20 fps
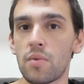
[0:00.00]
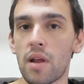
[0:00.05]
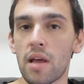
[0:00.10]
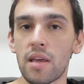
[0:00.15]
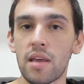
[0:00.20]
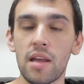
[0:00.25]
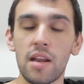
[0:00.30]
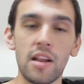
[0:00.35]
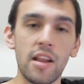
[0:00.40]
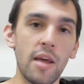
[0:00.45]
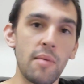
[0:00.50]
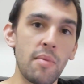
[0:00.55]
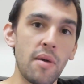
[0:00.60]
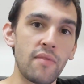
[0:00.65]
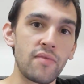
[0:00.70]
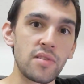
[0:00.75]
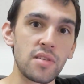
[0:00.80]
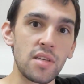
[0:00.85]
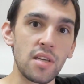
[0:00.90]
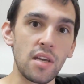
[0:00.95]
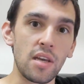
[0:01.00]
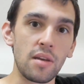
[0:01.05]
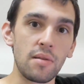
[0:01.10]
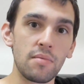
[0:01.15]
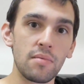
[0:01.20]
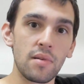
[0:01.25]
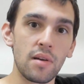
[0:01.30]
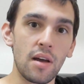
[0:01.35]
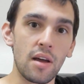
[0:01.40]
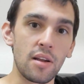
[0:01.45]
when I get an MFC
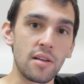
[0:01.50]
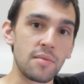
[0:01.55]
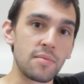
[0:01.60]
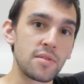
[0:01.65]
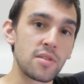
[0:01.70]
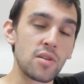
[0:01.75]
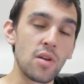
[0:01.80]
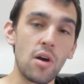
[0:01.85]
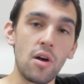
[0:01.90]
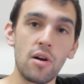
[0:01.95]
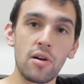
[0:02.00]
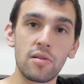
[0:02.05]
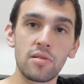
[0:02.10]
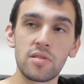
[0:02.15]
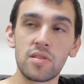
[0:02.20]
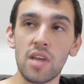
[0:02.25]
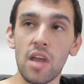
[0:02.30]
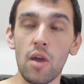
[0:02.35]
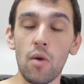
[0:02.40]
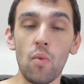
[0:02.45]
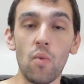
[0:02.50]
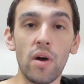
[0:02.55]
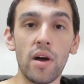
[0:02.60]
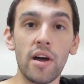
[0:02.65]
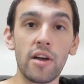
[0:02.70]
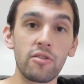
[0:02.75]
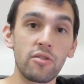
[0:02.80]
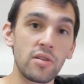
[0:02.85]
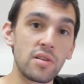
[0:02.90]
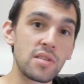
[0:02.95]
on a song, say
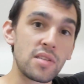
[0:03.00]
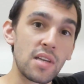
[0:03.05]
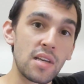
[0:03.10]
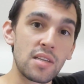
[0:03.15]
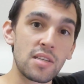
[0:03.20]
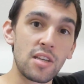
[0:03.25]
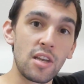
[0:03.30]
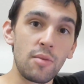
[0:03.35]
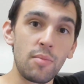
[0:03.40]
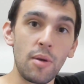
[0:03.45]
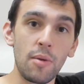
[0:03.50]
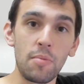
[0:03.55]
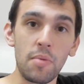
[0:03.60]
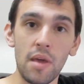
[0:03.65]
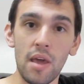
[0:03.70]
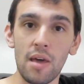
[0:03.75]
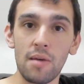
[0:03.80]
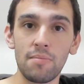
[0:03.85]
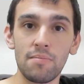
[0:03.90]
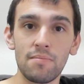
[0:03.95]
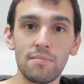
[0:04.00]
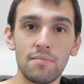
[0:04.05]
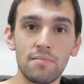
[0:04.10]
160 BPM,